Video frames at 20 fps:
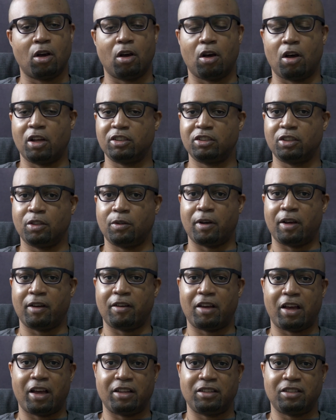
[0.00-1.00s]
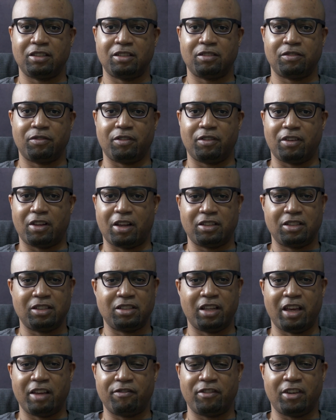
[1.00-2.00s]
Also, I just
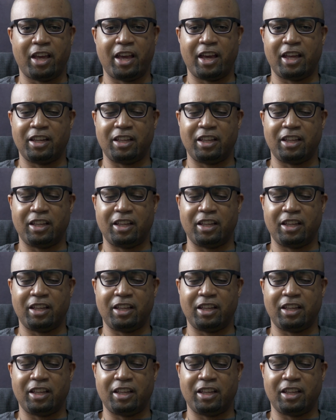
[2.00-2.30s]
haven't had